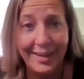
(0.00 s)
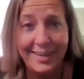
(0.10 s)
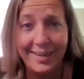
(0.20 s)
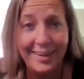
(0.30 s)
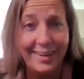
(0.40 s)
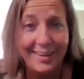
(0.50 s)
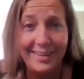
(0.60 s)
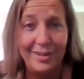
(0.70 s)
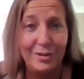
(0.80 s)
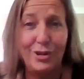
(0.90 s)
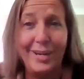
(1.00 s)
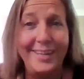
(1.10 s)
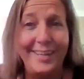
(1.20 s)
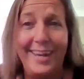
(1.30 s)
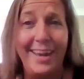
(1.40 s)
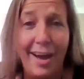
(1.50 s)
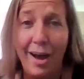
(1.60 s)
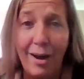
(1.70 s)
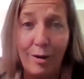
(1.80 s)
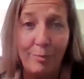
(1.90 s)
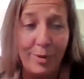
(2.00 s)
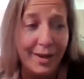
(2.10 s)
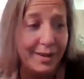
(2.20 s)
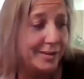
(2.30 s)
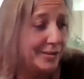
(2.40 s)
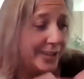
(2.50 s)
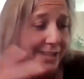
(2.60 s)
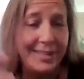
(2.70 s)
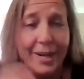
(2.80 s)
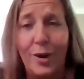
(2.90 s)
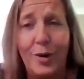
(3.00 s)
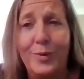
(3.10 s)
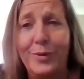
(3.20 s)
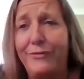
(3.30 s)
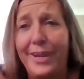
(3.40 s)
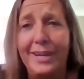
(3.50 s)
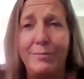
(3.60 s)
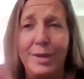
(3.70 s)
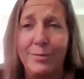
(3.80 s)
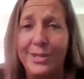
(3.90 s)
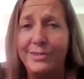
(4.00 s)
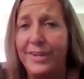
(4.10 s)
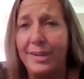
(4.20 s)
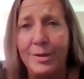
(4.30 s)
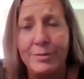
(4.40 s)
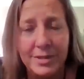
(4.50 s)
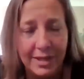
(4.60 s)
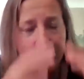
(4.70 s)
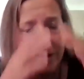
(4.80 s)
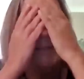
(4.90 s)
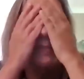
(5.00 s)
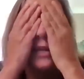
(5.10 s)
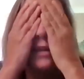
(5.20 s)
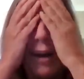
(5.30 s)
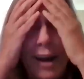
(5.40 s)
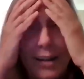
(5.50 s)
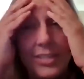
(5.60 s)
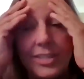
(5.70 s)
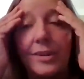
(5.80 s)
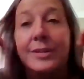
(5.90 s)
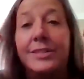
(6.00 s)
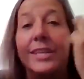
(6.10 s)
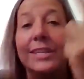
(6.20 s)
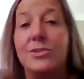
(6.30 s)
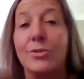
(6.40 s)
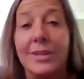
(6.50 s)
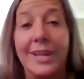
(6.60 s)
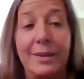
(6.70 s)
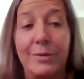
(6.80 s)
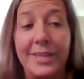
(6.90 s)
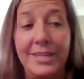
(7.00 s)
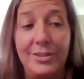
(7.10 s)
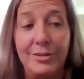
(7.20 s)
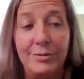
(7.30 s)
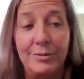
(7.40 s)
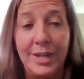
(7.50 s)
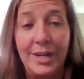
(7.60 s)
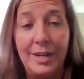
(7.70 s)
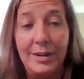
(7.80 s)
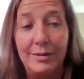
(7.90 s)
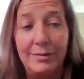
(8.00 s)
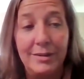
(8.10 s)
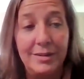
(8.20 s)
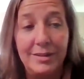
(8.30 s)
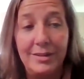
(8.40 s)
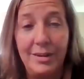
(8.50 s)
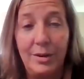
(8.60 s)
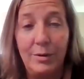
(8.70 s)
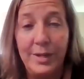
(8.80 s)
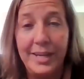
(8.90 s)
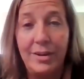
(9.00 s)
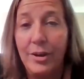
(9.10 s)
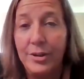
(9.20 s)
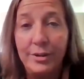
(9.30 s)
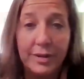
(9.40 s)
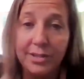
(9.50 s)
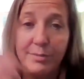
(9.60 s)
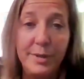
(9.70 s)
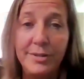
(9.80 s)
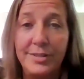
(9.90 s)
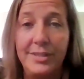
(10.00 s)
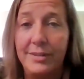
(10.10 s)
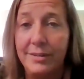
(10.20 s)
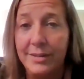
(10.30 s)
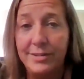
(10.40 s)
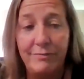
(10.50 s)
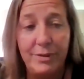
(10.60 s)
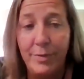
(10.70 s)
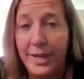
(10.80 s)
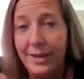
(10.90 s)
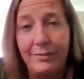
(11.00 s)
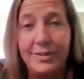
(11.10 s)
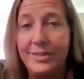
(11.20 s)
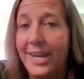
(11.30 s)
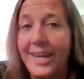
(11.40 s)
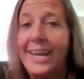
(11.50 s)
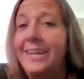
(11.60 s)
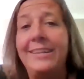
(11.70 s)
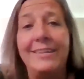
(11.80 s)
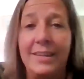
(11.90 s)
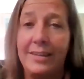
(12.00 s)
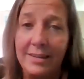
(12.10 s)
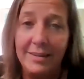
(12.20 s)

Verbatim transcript: like, you know, trying to get help, they're trying to say, oh, well, fake memories, fake memories. Like, oh my gosh, you know, it's it's sort of like what they do, you know, when they call you a conspiracy theorist. If you big, if you say anything